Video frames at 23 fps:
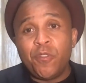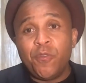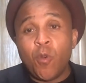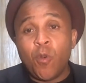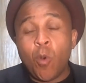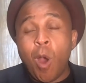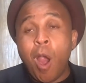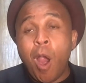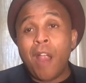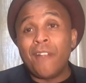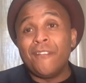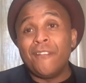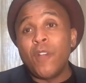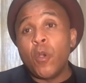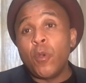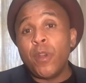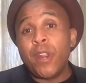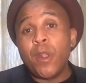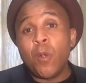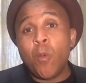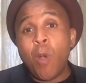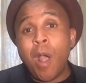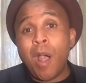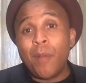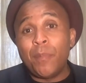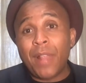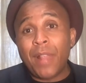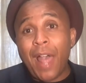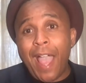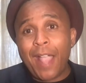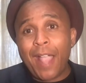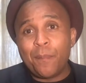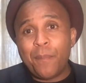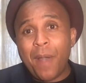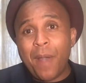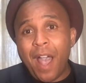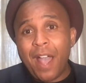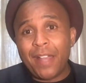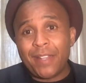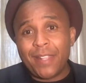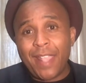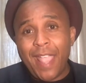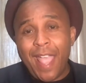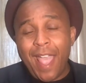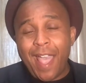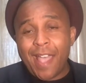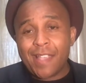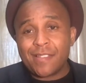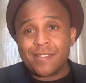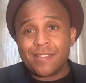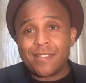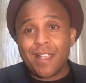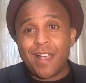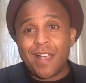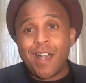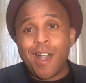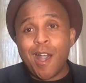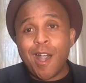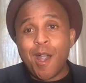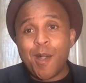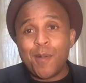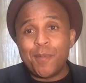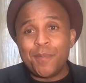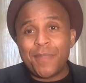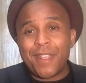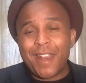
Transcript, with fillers: for our Voting While Black podcast um,